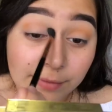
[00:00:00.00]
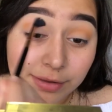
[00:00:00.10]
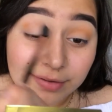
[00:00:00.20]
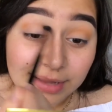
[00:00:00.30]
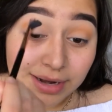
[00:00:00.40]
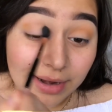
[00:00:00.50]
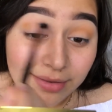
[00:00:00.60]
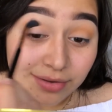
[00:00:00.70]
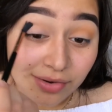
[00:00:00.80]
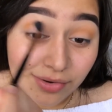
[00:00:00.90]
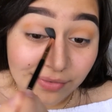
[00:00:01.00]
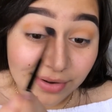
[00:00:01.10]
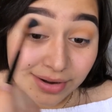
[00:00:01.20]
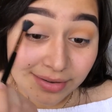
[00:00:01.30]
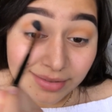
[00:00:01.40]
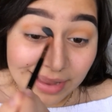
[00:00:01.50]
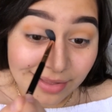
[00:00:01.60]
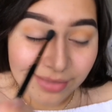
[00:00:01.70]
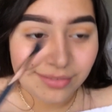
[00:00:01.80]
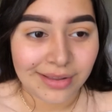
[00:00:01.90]
really sad that it's over because
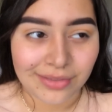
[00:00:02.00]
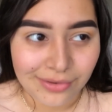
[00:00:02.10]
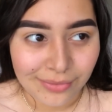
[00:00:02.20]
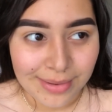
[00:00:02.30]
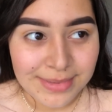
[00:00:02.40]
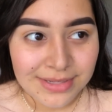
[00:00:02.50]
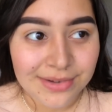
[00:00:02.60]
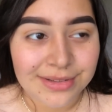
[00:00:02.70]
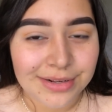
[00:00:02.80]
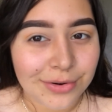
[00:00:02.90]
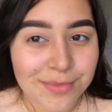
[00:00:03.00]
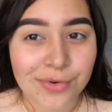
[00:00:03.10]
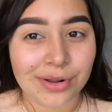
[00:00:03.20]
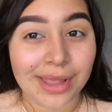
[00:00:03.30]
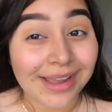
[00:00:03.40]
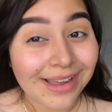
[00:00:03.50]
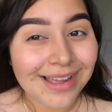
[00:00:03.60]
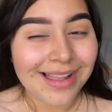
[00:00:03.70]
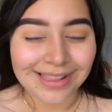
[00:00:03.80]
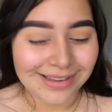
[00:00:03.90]
now there's like no new episodes and no more like
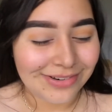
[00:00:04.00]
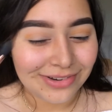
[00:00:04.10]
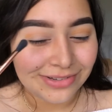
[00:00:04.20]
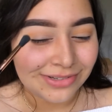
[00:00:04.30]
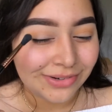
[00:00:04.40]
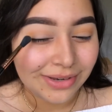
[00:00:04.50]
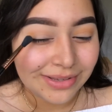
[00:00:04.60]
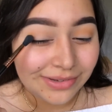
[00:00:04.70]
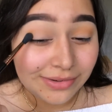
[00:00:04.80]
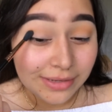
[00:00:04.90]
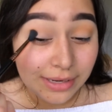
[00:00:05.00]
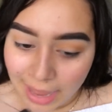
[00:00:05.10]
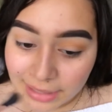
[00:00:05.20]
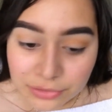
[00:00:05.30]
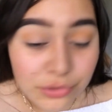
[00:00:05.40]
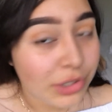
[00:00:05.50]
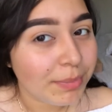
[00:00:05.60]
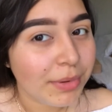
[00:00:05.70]
Lee Jong-suk and Suzy. I do ship